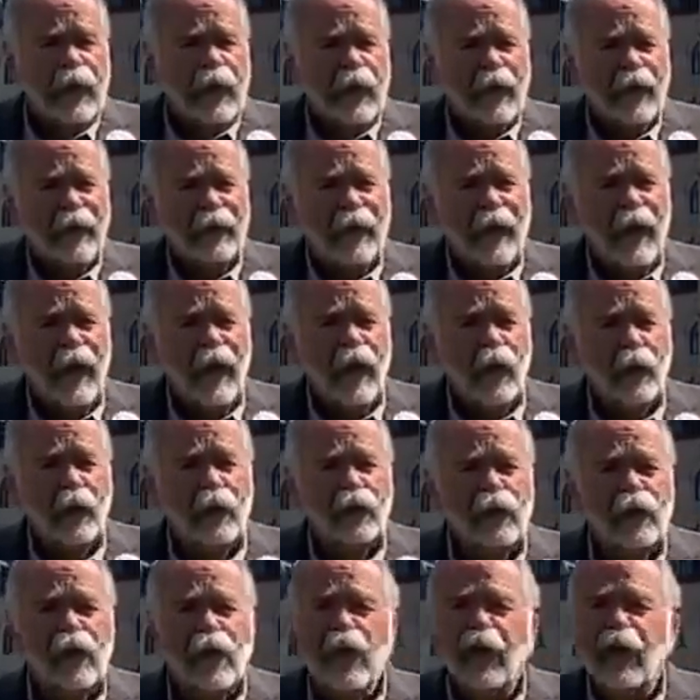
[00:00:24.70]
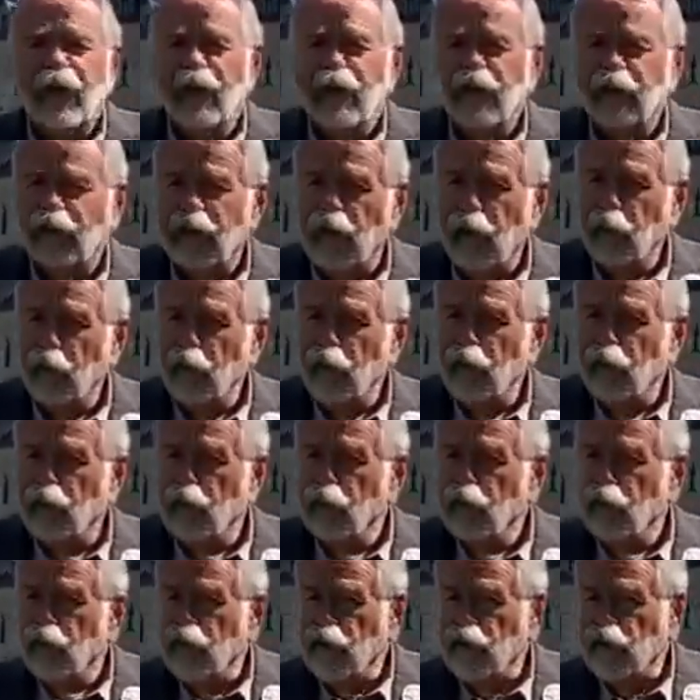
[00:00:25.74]
It allows someone
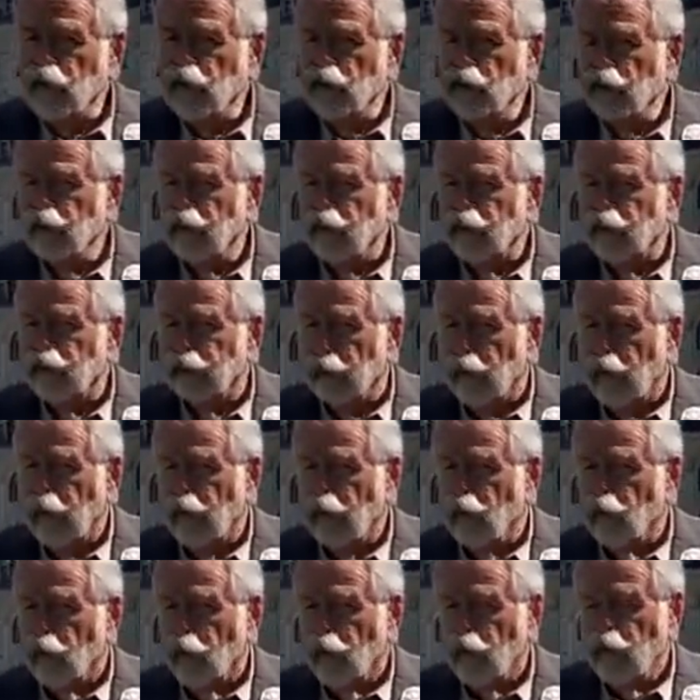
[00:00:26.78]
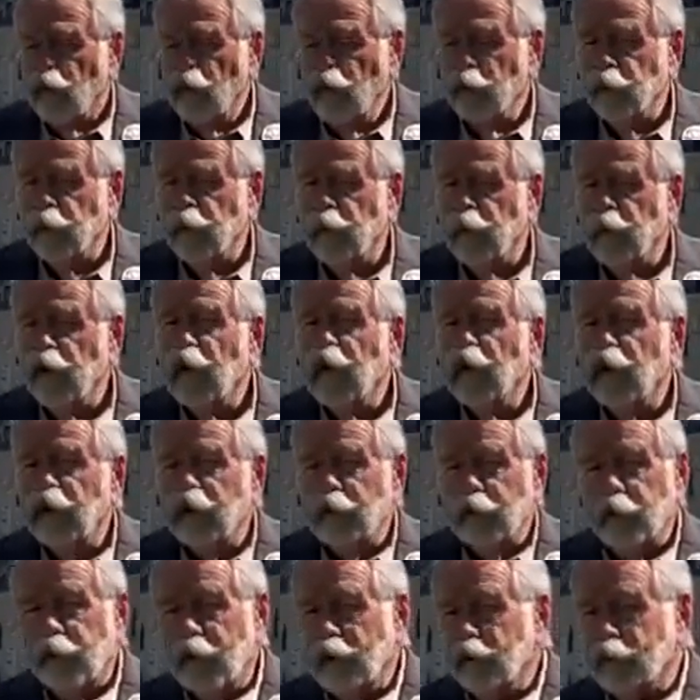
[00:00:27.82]
who's using spyware
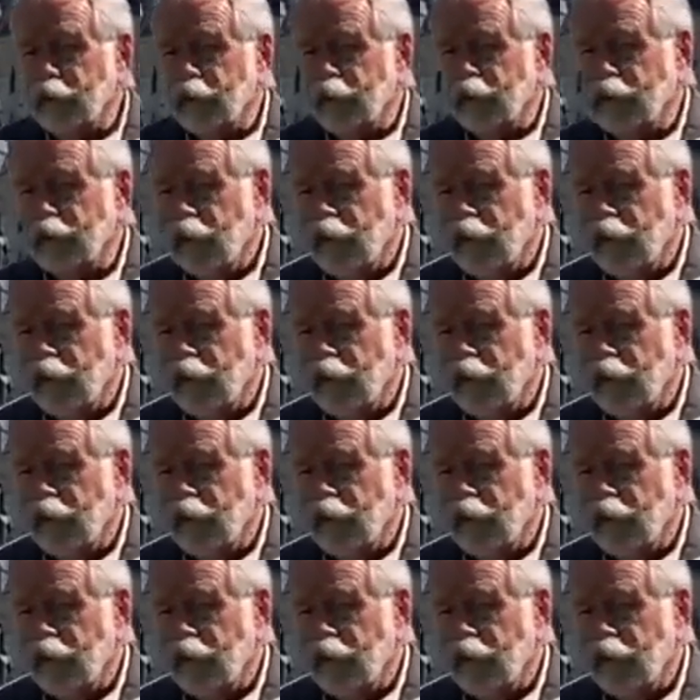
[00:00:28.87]
to be able to